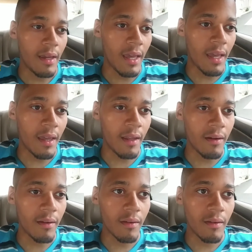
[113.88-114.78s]

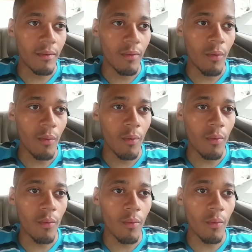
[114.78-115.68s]
And
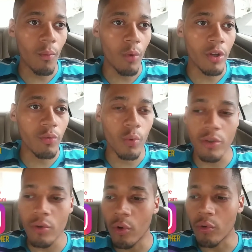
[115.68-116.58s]
when
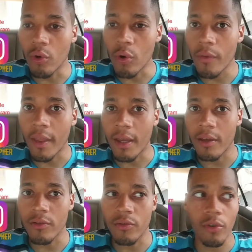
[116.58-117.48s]
when you don't know
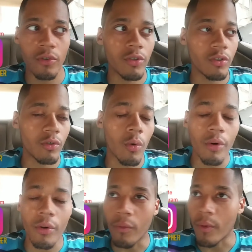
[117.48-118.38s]
that, you're just
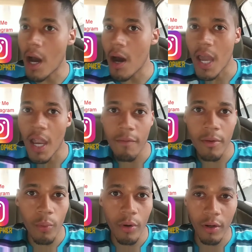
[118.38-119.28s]
going around
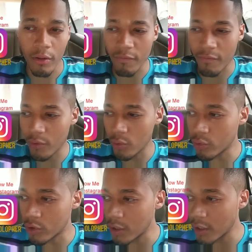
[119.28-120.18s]
everywhere
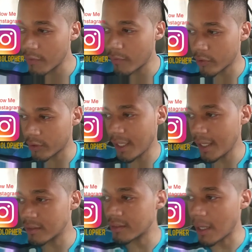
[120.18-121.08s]
confused, looking for
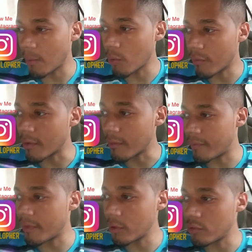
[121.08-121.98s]
things that will
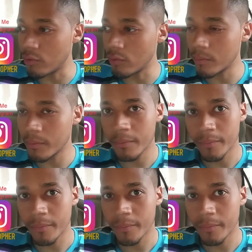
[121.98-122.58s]
fulfill you.